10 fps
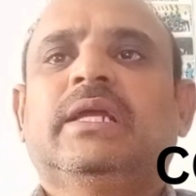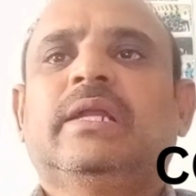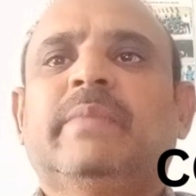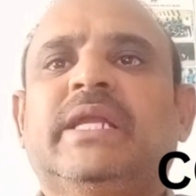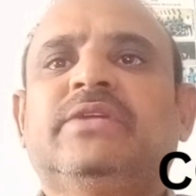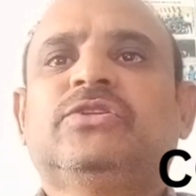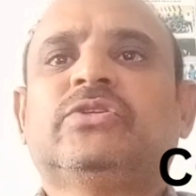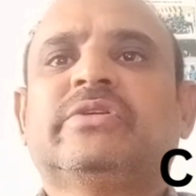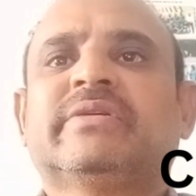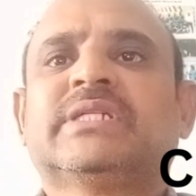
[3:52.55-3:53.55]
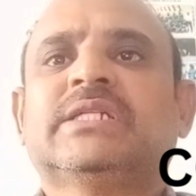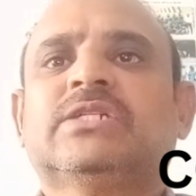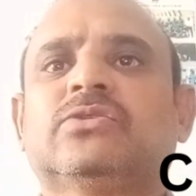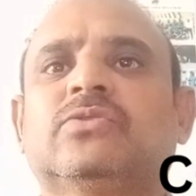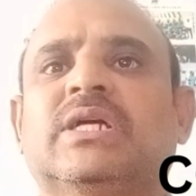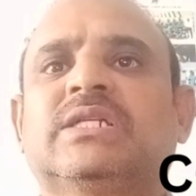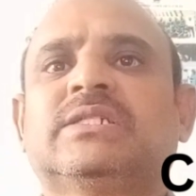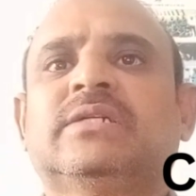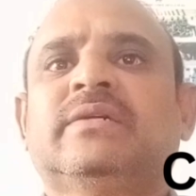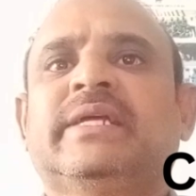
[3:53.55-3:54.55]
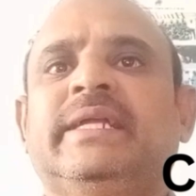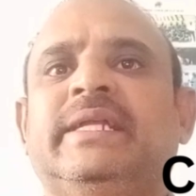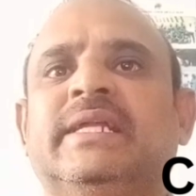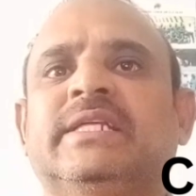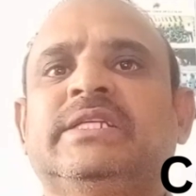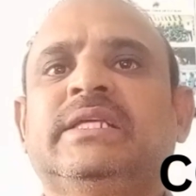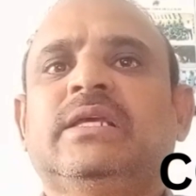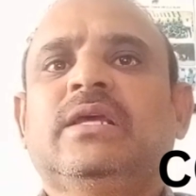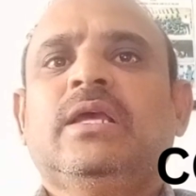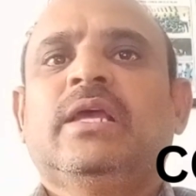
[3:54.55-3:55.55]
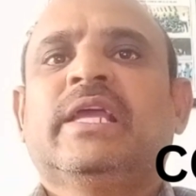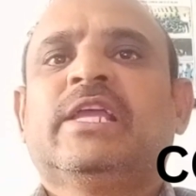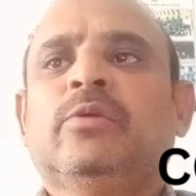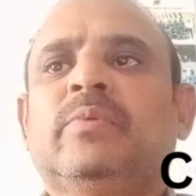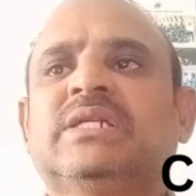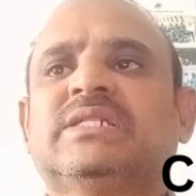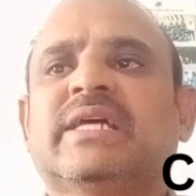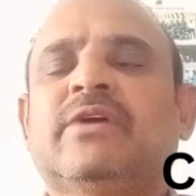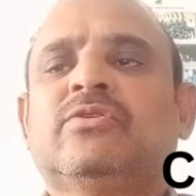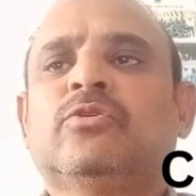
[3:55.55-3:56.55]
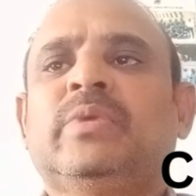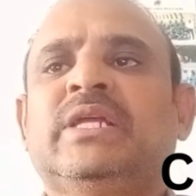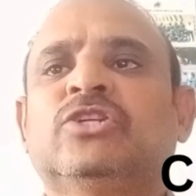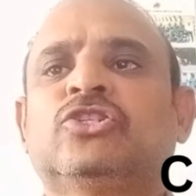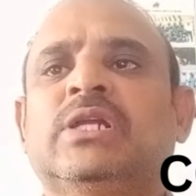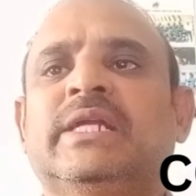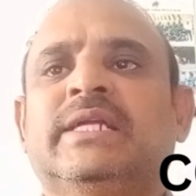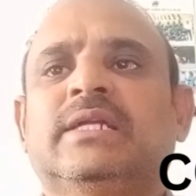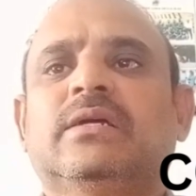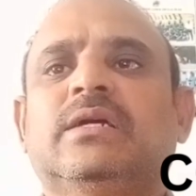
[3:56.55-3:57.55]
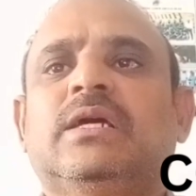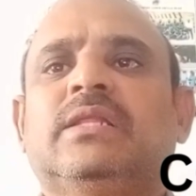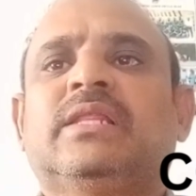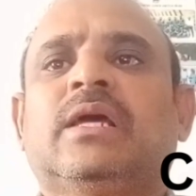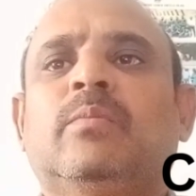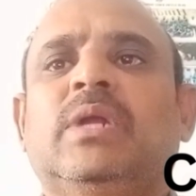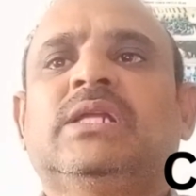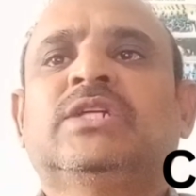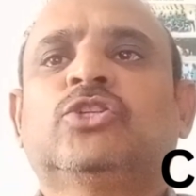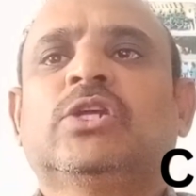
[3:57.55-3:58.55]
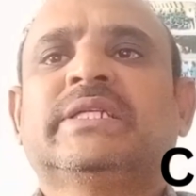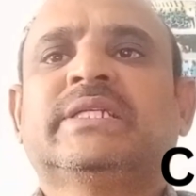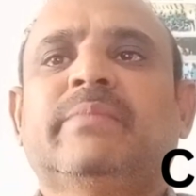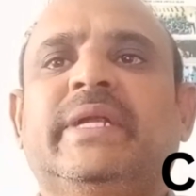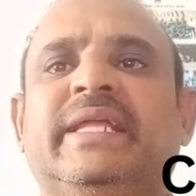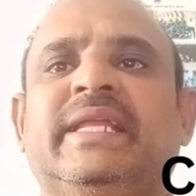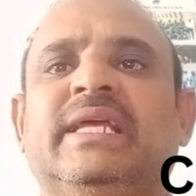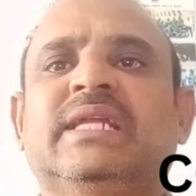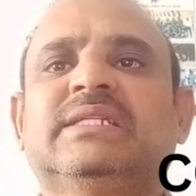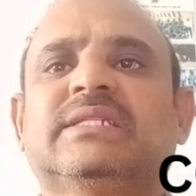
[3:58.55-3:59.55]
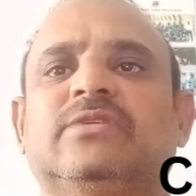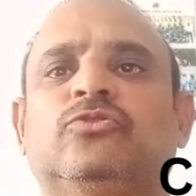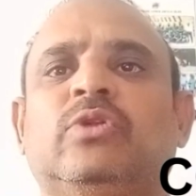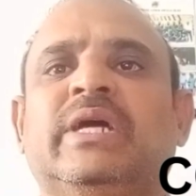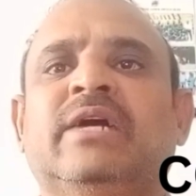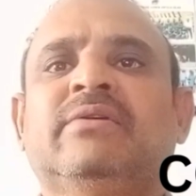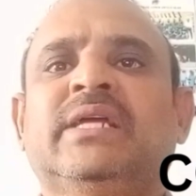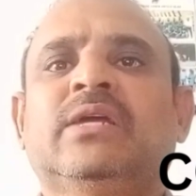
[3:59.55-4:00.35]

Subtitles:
In many situations, to conserve heat energy, equipments have to be insulated. Thermal insulation materials should have a